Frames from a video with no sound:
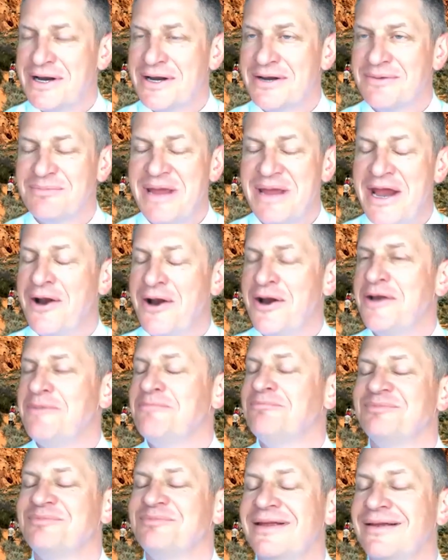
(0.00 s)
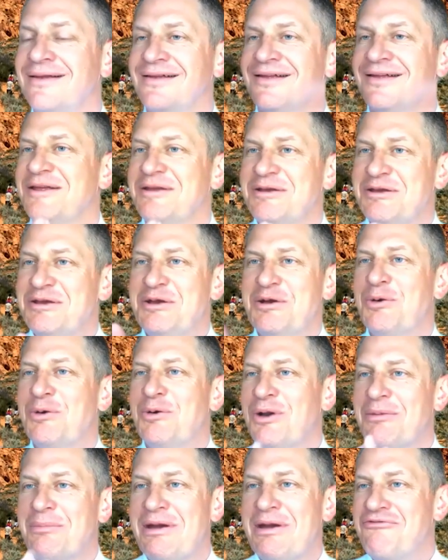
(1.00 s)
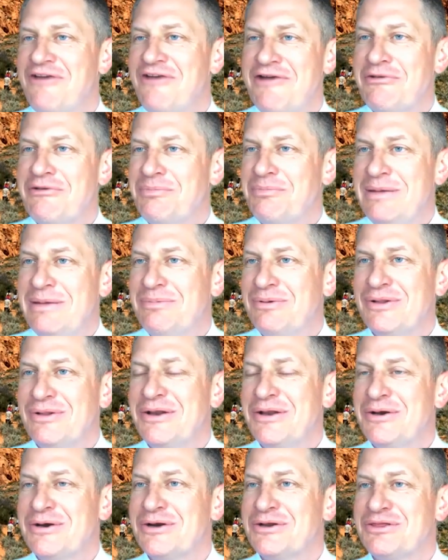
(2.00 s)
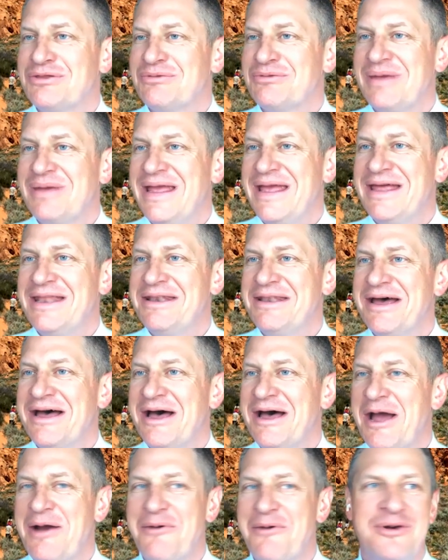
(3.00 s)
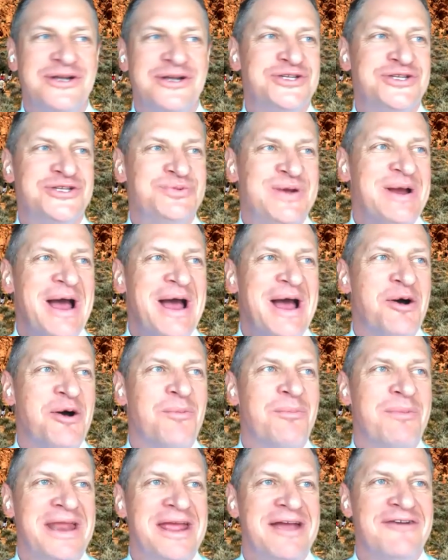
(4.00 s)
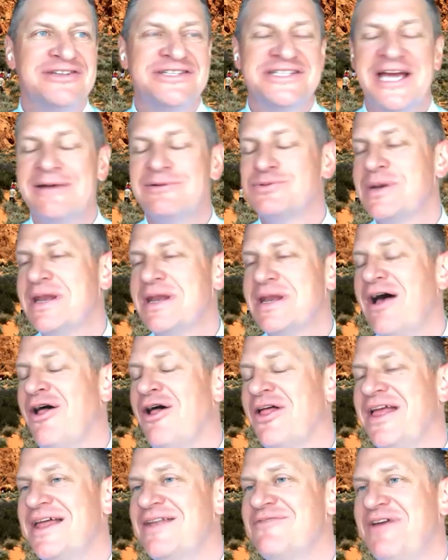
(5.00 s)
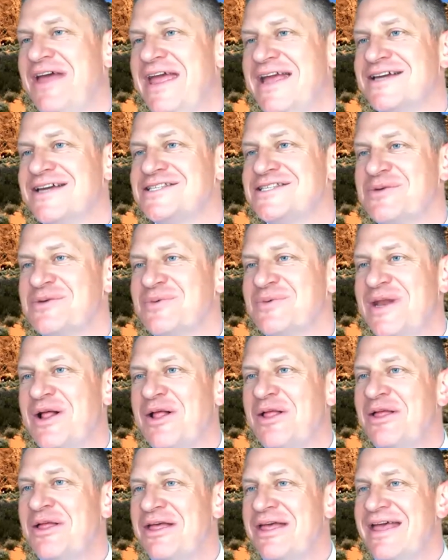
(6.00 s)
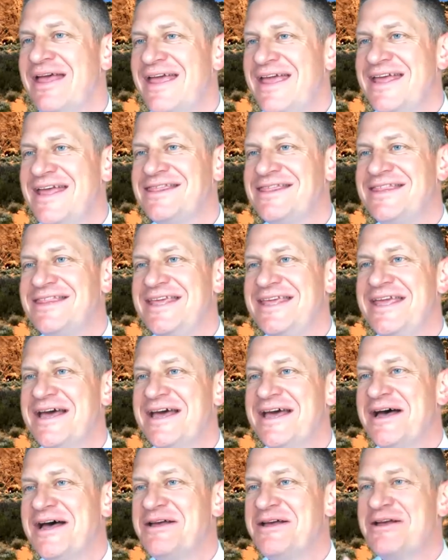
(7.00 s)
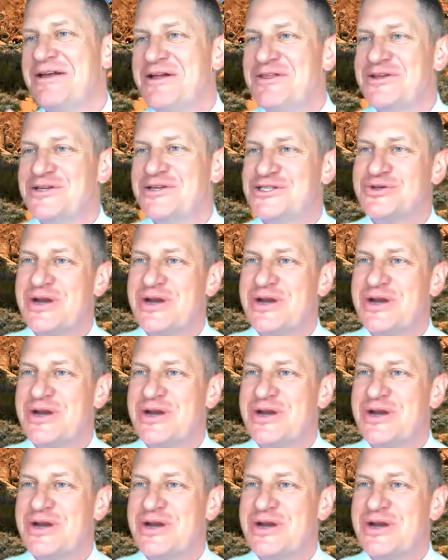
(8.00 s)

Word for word: Erin. Erin, you're one of my favorite people on earth. And uh, I wish we, I know many of us times we all hit Vegas and we'd all hit the, uh, the